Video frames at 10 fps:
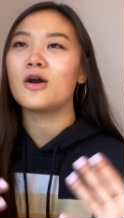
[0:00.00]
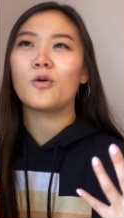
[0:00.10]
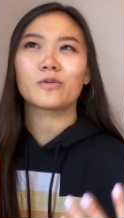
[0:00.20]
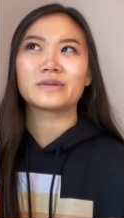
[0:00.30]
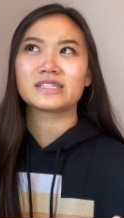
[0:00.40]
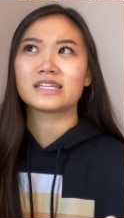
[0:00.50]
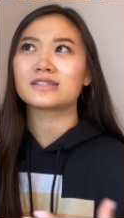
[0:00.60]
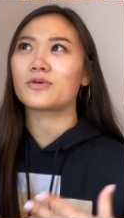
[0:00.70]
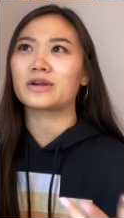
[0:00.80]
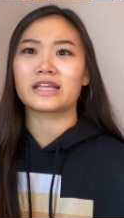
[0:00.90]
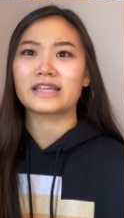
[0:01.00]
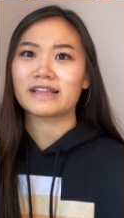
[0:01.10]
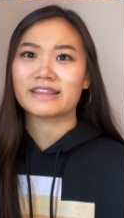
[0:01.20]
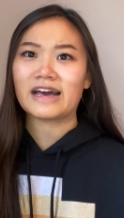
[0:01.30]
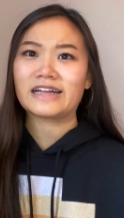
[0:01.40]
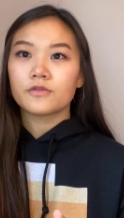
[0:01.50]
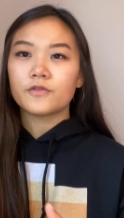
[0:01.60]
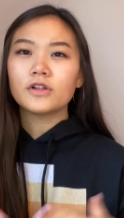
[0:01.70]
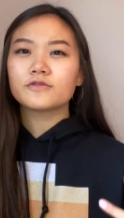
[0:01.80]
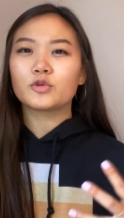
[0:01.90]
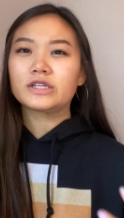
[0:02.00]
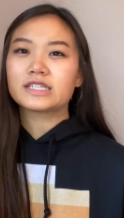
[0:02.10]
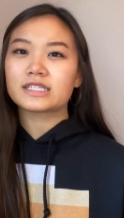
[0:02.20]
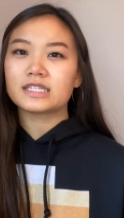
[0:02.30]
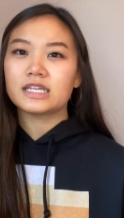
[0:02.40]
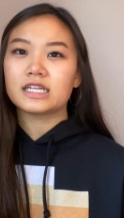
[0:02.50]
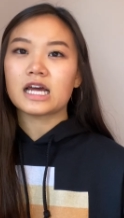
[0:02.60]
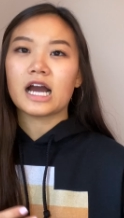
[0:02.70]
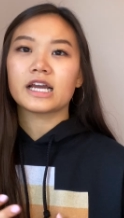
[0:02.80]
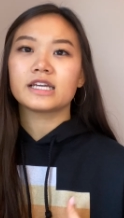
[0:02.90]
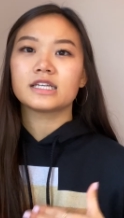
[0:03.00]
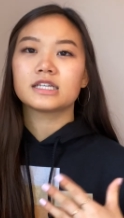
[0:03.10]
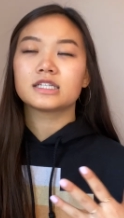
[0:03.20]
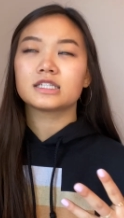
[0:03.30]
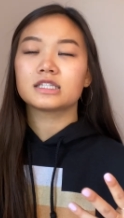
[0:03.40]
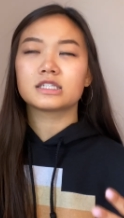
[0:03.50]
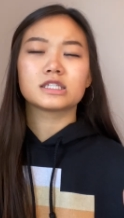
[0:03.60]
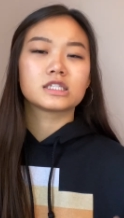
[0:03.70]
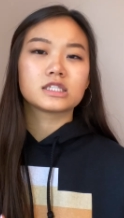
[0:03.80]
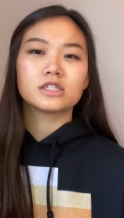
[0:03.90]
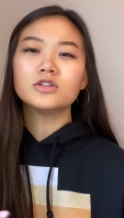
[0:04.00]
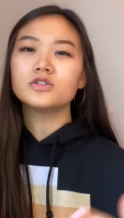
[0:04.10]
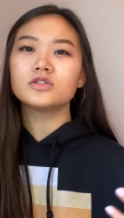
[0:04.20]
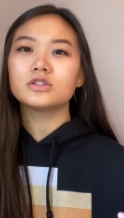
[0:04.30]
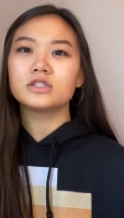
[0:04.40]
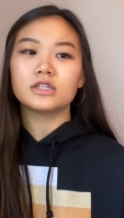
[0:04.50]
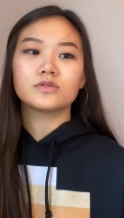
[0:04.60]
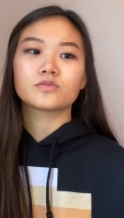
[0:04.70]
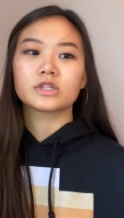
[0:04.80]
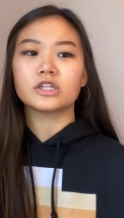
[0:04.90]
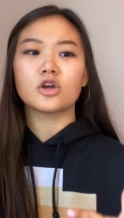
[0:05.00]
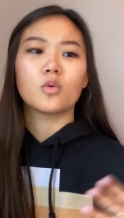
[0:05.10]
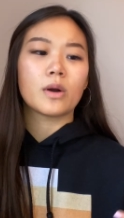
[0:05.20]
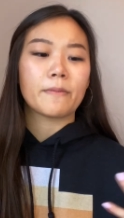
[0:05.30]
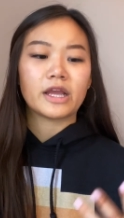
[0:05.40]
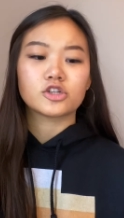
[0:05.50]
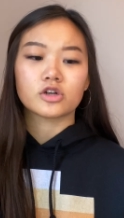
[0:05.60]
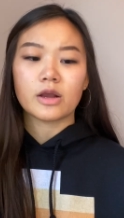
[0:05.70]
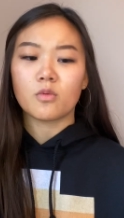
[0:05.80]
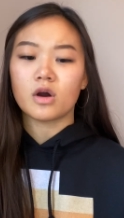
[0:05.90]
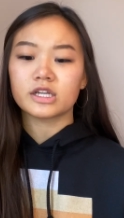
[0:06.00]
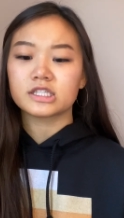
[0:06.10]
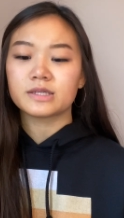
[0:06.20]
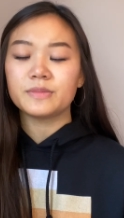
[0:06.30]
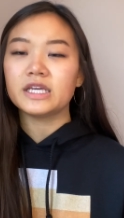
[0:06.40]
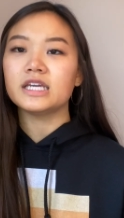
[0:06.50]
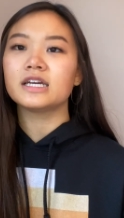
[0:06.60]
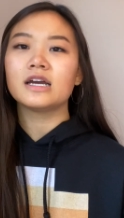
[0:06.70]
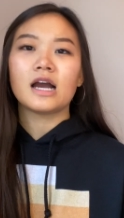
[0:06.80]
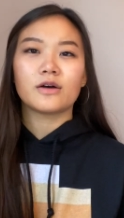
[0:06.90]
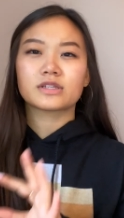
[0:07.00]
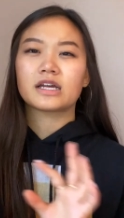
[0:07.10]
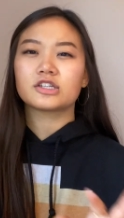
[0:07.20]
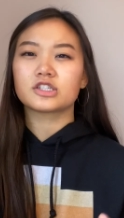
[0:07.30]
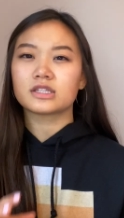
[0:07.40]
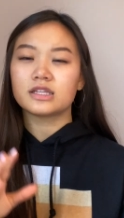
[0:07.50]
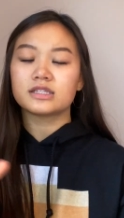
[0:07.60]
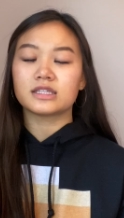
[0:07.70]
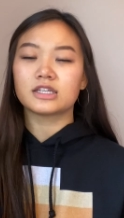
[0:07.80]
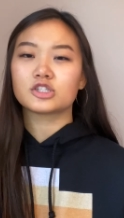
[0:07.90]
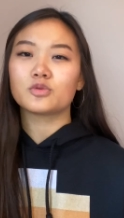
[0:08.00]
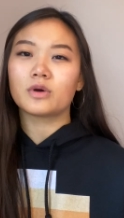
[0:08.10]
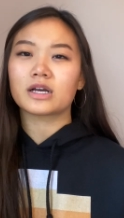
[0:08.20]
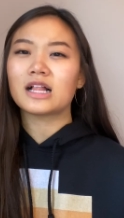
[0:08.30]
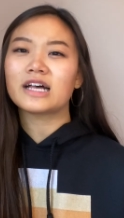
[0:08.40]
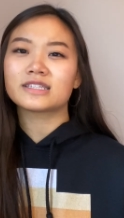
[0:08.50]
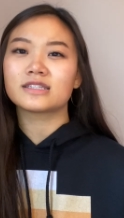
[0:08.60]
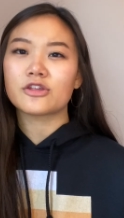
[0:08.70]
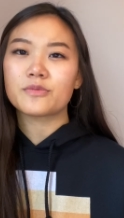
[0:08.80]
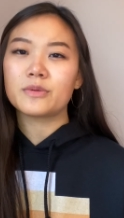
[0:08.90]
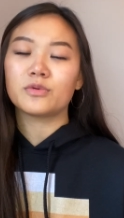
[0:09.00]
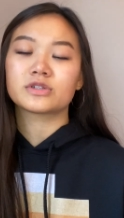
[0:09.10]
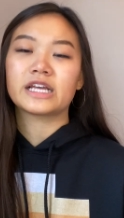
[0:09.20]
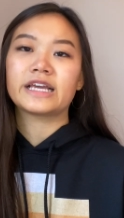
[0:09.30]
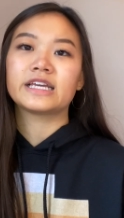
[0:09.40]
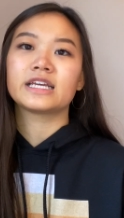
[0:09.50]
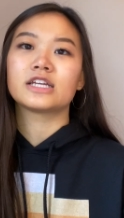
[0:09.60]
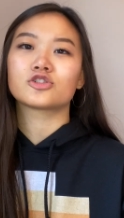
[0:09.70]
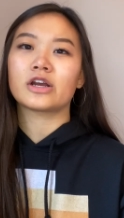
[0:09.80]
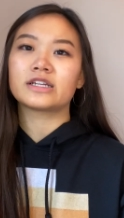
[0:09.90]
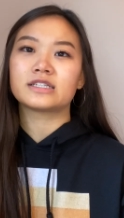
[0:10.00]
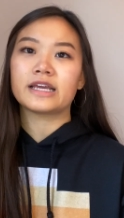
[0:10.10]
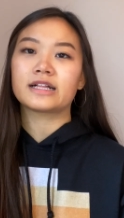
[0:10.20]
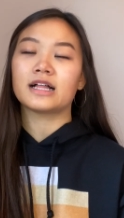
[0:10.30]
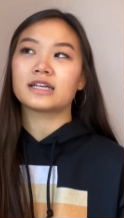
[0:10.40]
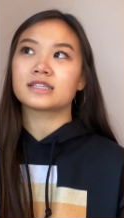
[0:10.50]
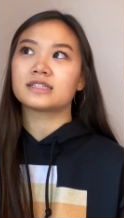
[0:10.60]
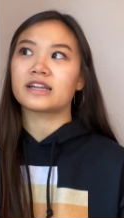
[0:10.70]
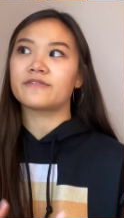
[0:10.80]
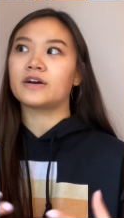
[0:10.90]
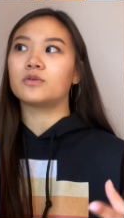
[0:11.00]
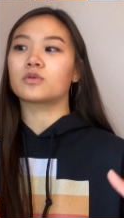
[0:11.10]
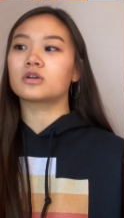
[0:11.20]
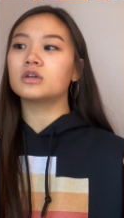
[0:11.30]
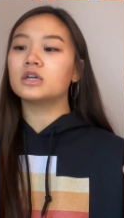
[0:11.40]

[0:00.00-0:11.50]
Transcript: or business or anything like that. Fall of 2016, I still didn't really know what major I wanted to be. I was kind of just listening to what classes other people were taking and trying to take classes that I felt were